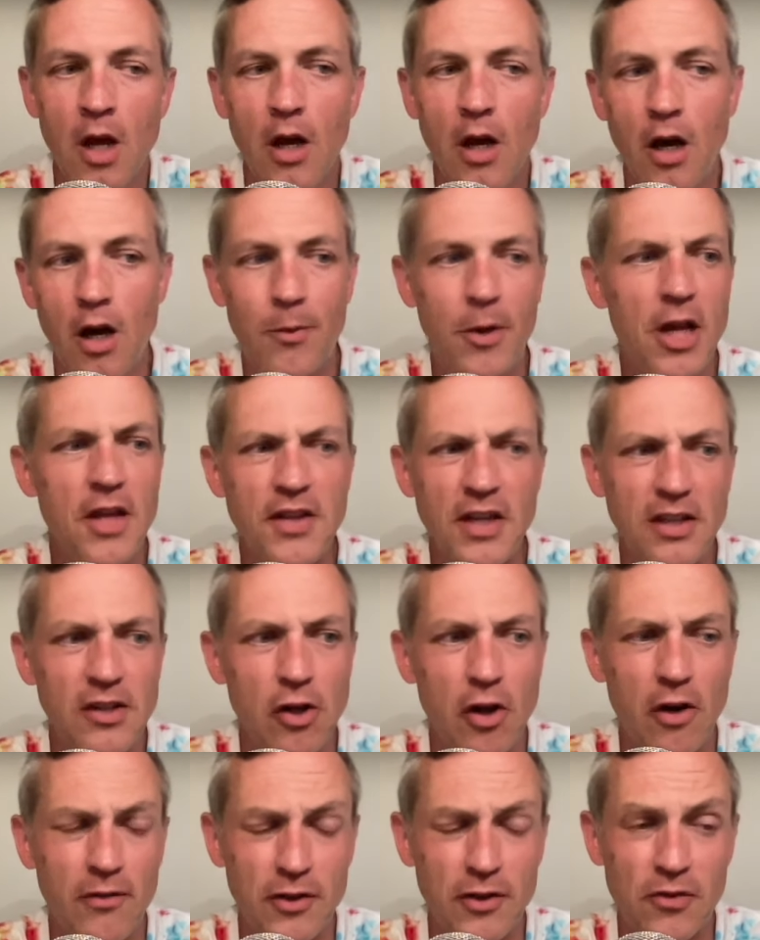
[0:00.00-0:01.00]
Um, but I think the
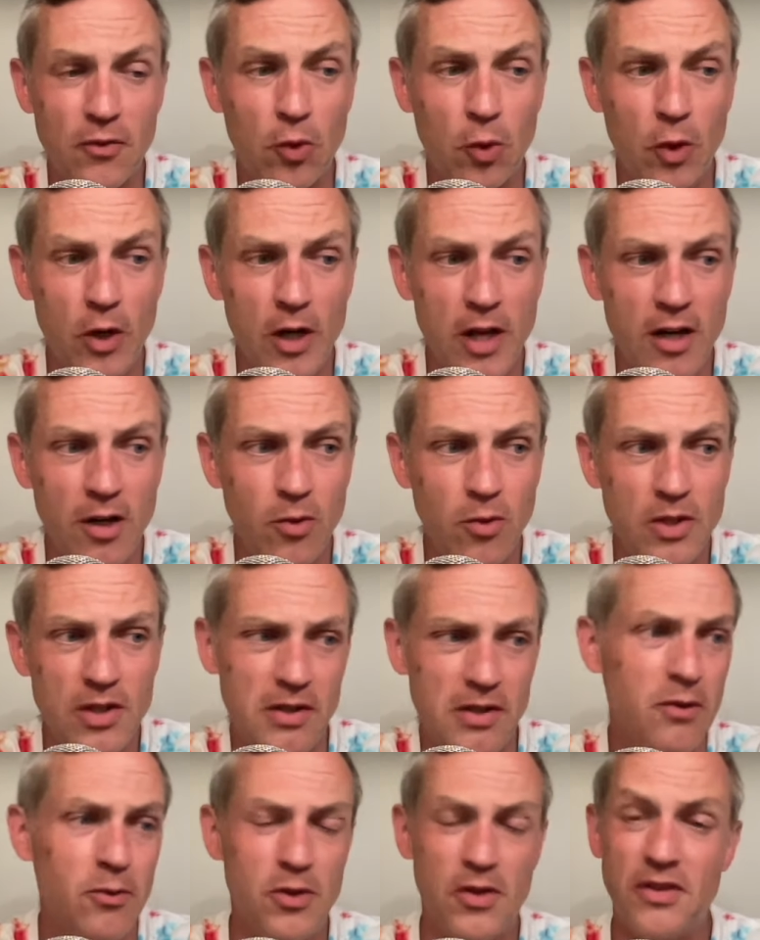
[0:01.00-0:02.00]
offensive coordinator was
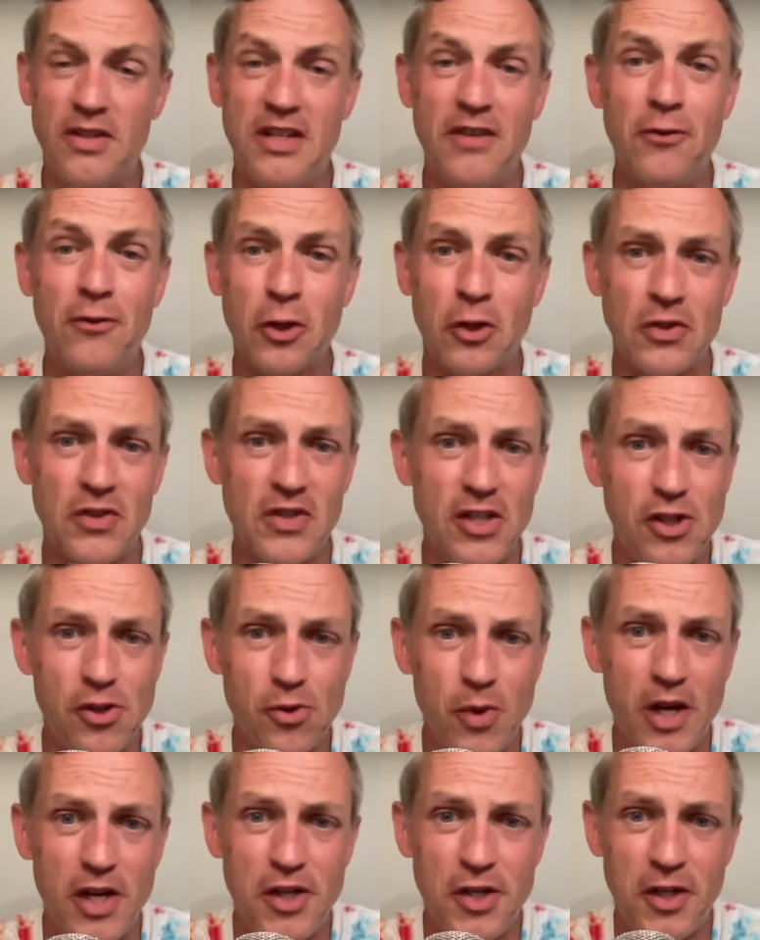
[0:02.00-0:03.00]
it was a difficult
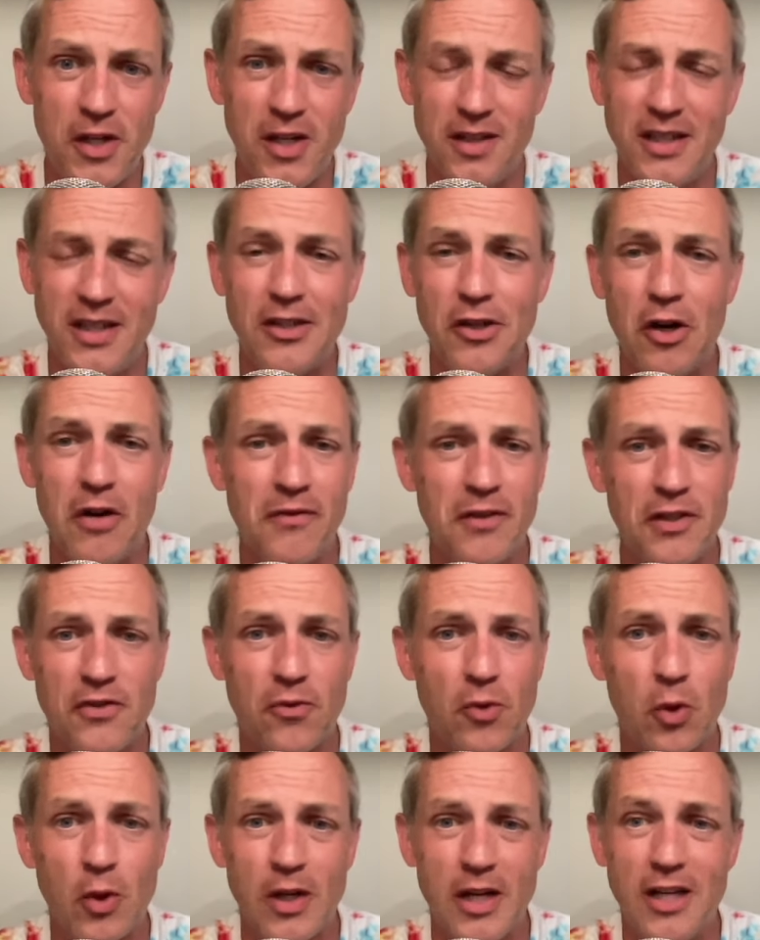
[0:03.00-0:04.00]
situation. I think the offensive
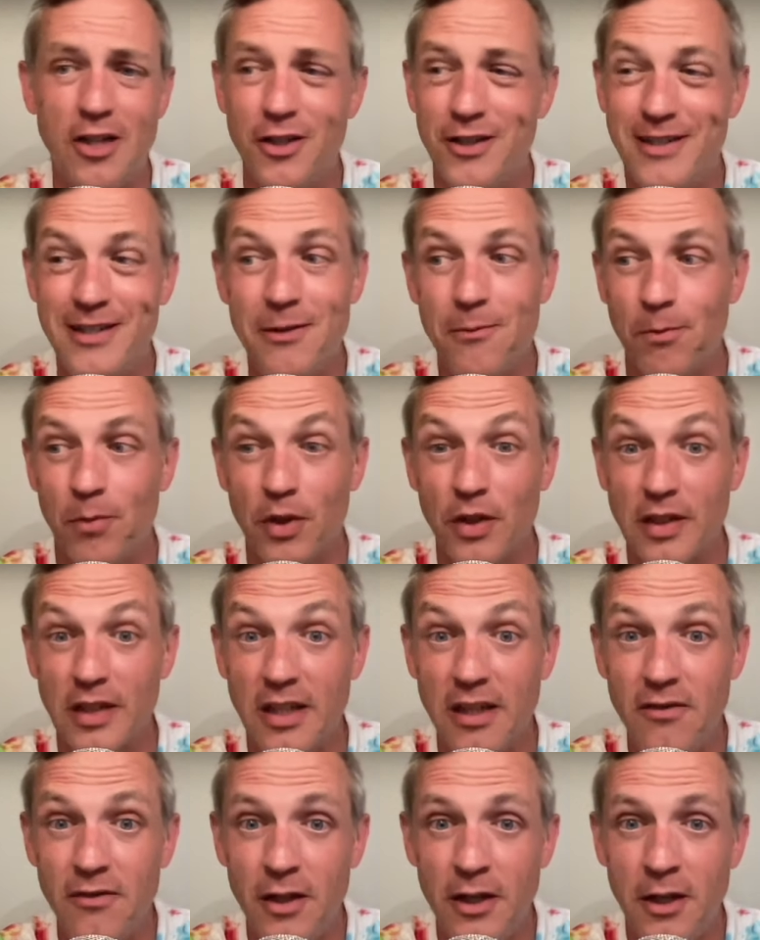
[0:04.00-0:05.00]
coordinator didn't
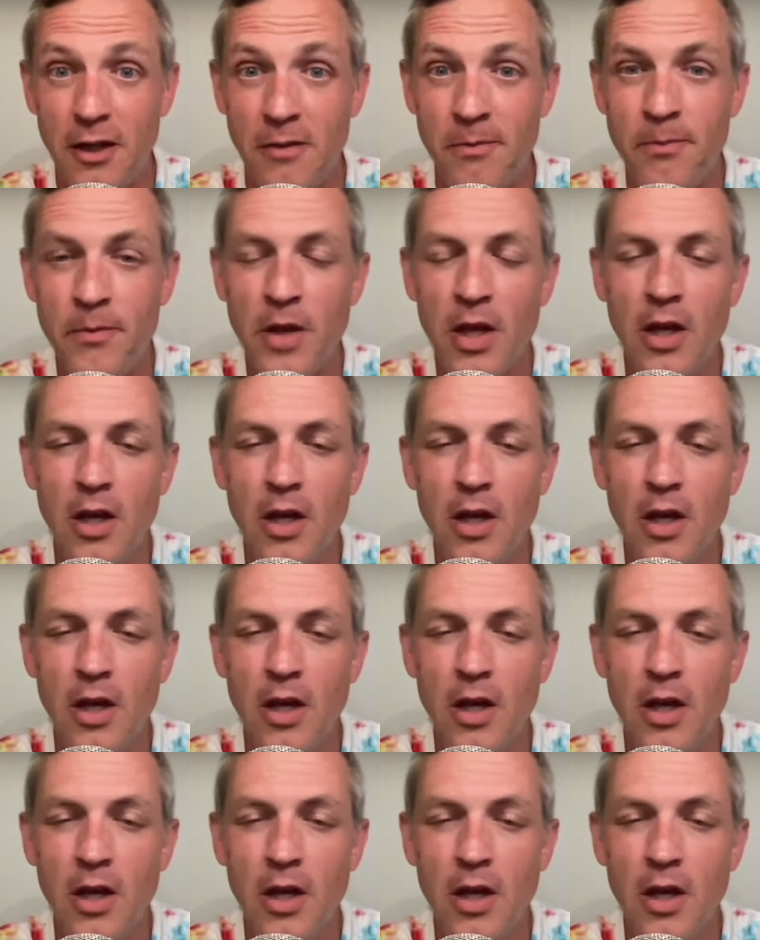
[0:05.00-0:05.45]
believe in him.